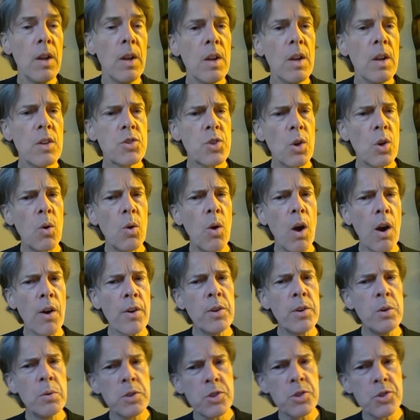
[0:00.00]
So are you
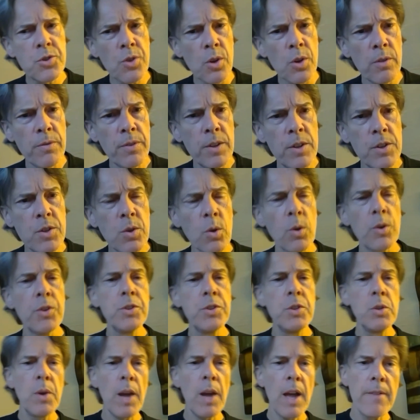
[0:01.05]
a servant, or do you
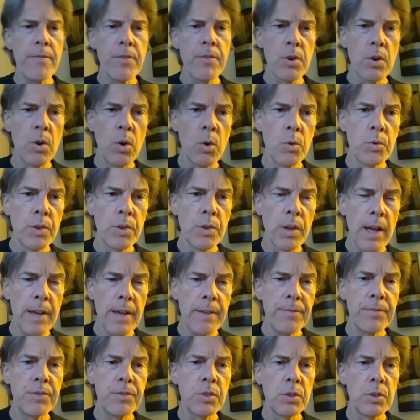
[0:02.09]
have your own life
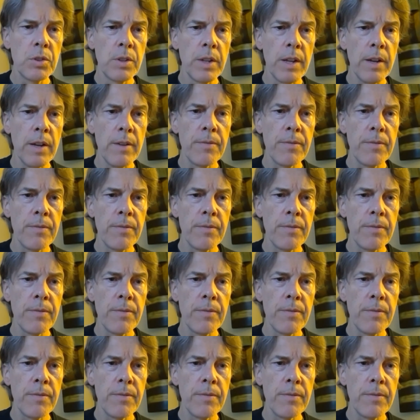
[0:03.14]
to live?